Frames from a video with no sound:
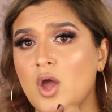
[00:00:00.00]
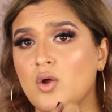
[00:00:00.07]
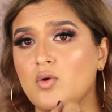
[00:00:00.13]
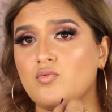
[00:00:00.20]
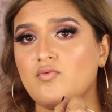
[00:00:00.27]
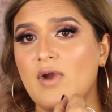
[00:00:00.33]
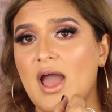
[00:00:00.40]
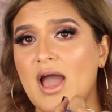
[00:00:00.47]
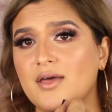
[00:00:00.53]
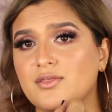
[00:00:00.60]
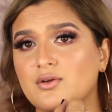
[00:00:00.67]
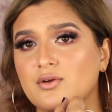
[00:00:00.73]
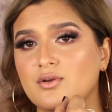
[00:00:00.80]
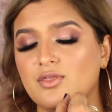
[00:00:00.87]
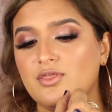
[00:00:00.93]

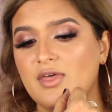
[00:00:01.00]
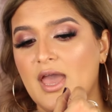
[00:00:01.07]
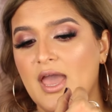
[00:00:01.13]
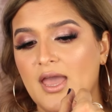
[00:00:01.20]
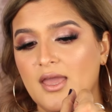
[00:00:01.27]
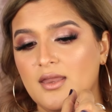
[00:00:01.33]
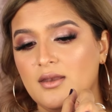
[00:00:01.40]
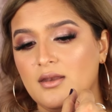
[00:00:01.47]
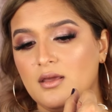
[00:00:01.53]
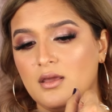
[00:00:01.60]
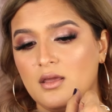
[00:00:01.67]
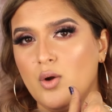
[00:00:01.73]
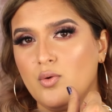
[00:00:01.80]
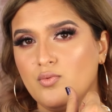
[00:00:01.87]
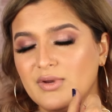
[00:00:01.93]
rather than
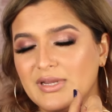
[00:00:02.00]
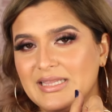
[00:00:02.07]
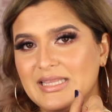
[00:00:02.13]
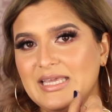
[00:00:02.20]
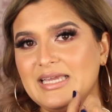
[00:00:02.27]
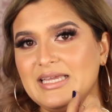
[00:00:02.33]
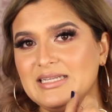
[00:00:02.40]
a really